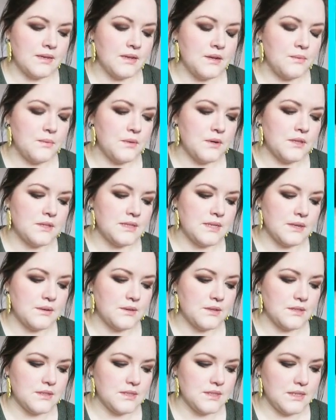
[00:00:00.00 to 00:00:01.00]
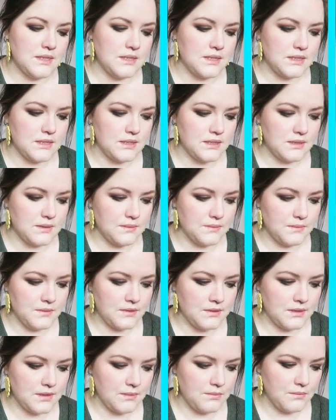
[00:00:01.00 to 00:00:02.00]
I don't want to sound conceited
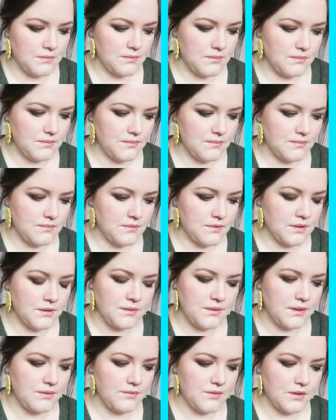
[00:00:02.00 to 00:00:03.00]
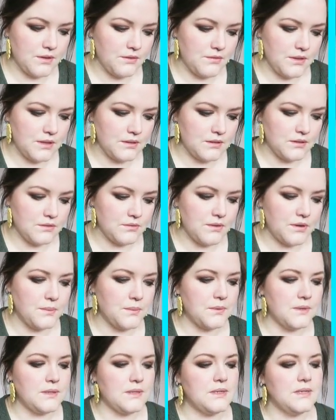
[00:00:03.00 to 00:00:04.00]
because I don't even know if that's the right
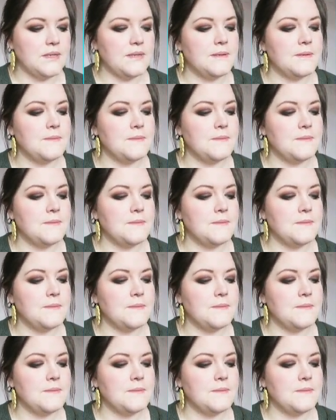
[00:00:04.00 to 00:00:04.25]
word.